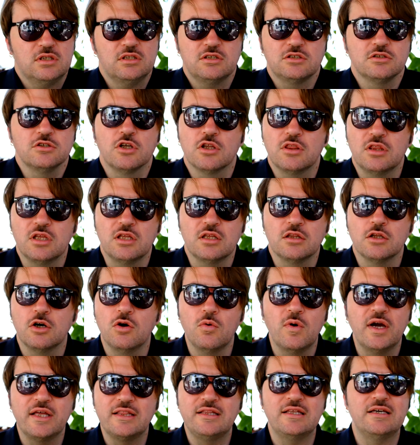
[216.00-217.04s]
There is nothing,
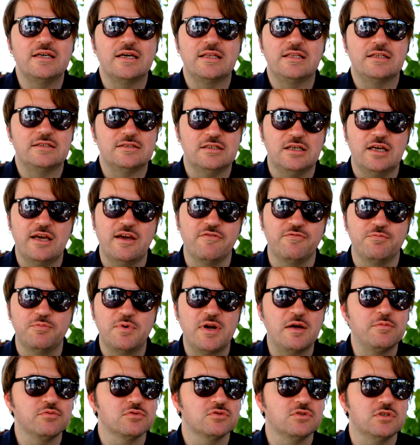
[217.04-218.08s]
no idea that I
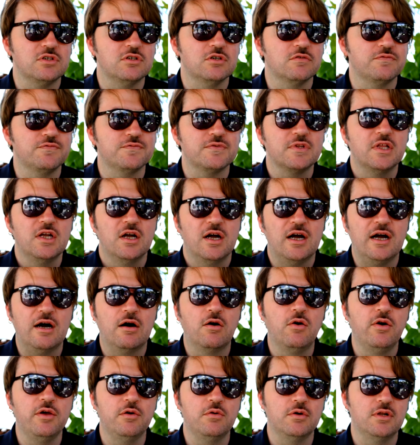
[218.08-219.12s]
have previously of
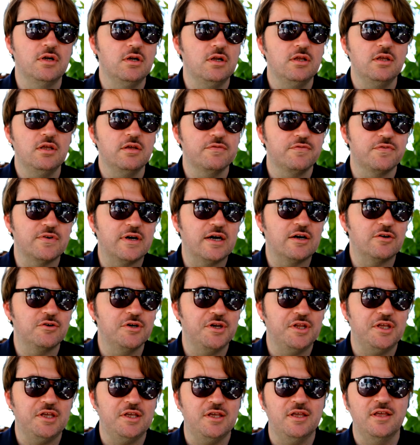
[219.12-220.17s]
how he will live,
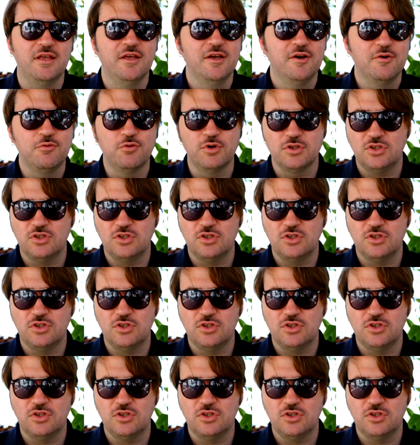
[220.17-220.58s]
agony,